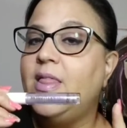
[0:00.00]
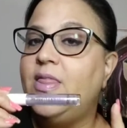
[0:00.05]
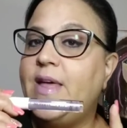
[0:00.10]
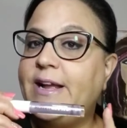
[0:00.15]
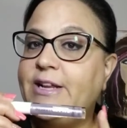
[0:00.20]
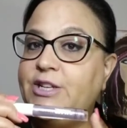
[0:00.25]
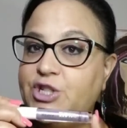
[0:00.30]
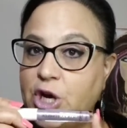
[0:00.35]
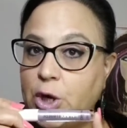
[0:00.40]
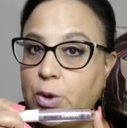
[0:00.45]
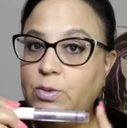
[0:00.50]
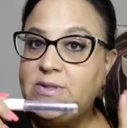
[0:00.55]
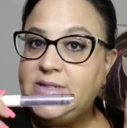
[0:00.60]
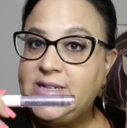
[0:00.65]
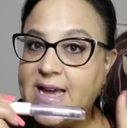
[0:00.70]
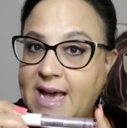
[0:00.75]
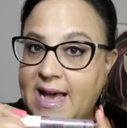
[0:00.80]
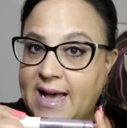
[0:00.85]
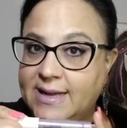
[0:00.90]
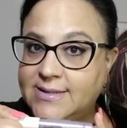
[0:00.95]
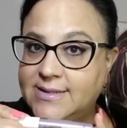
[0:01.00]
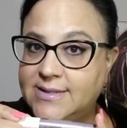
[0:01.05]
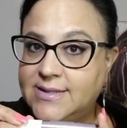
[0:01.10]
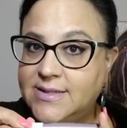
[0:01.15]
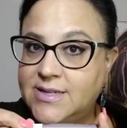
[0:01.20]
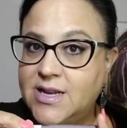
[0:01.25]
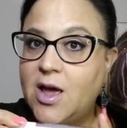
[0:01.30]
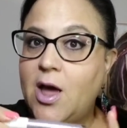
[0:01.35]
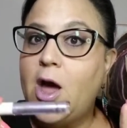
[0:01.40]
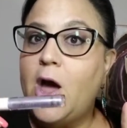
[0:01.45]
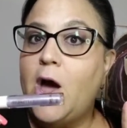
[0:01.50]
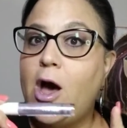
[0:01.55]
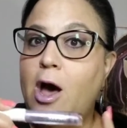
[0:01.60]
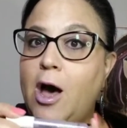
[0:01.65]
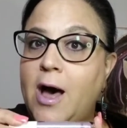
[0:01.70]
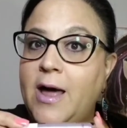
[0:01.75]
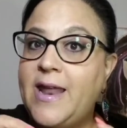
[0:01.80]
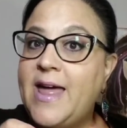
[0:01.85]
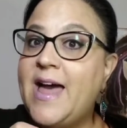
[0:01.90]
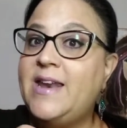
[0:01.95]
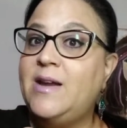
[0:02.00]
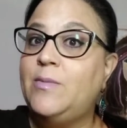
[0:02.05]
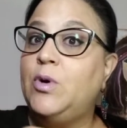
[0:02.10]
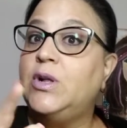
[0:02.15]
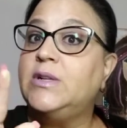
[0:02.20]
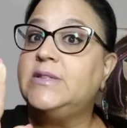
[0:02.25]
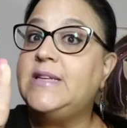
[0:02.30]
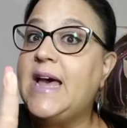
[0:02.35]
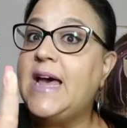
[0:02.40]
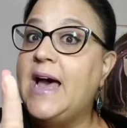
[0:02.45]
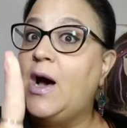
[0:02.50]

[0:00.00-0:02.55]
They don't test on animals.